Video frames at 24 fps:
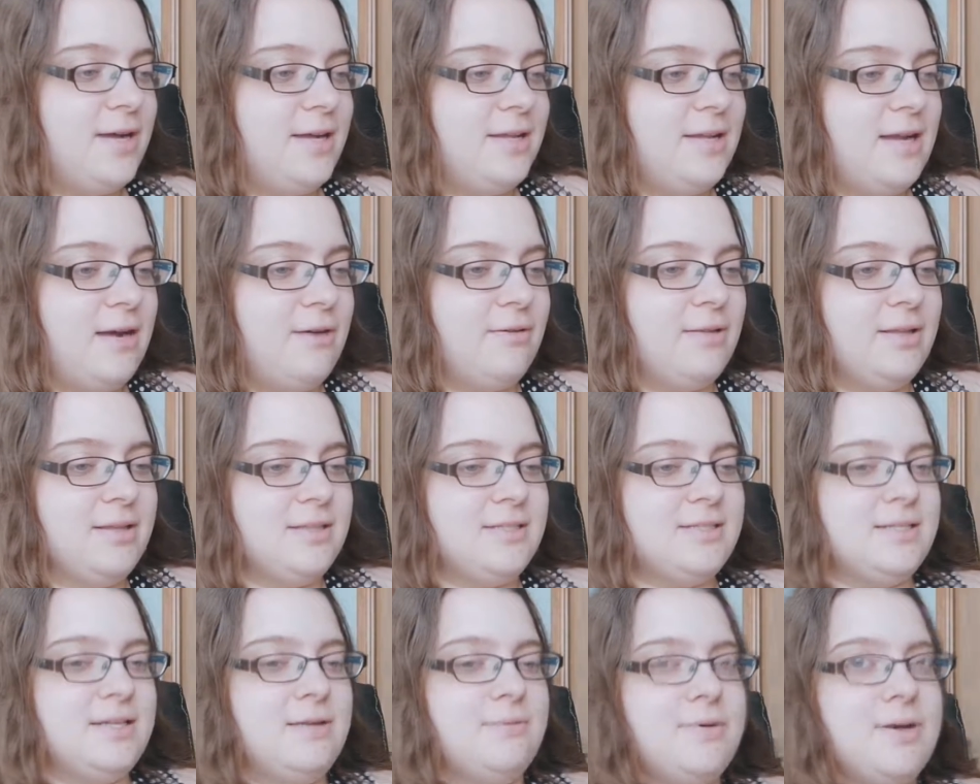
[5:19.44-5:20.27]
Okay, now
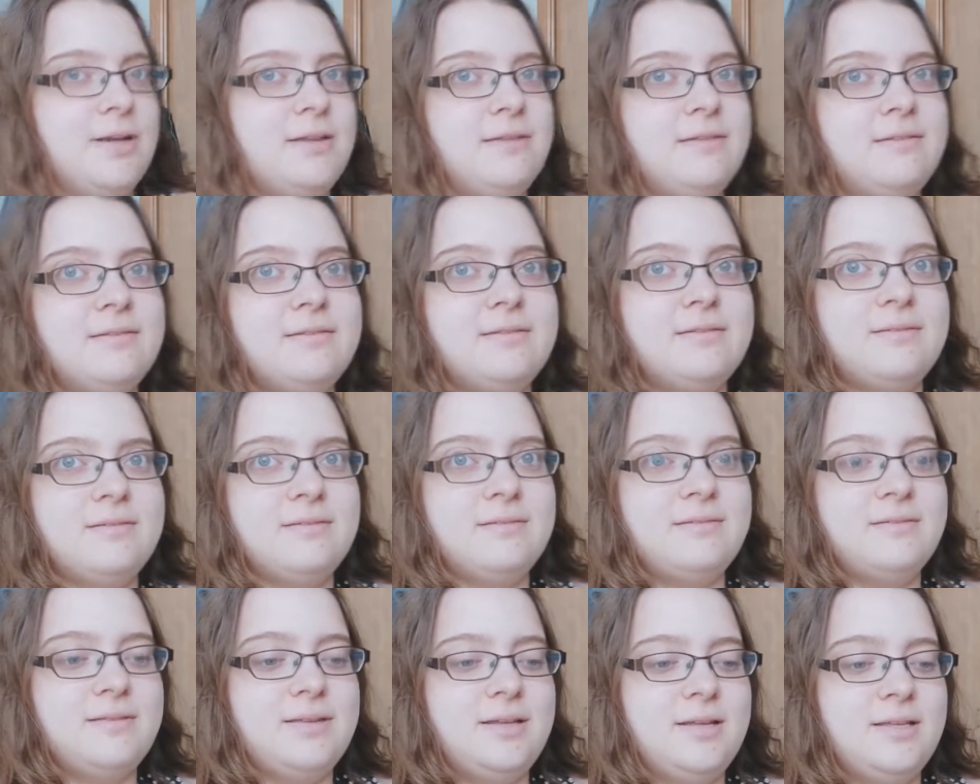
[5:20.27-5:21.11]
let's see what
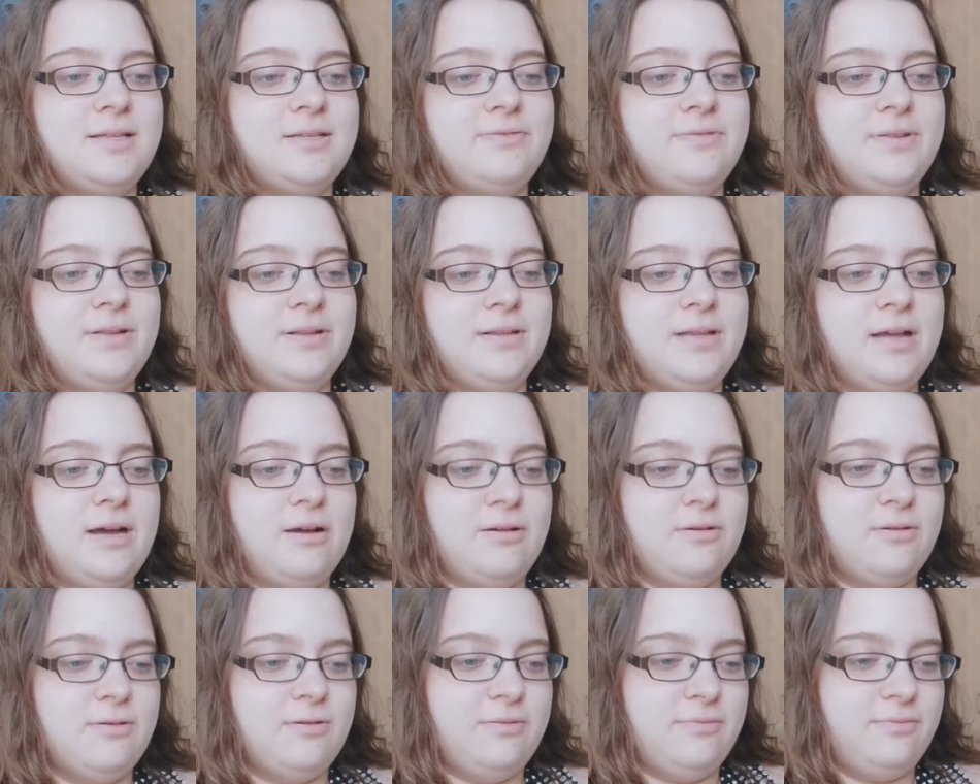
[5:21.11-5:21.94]
it fell
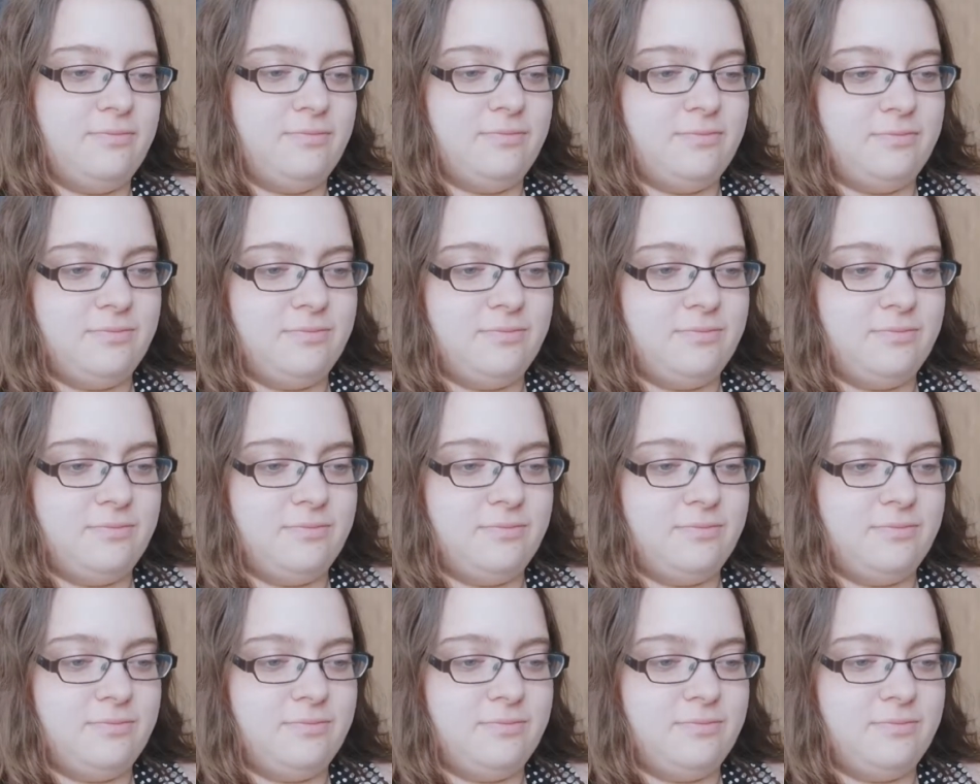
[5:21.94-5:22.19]
down.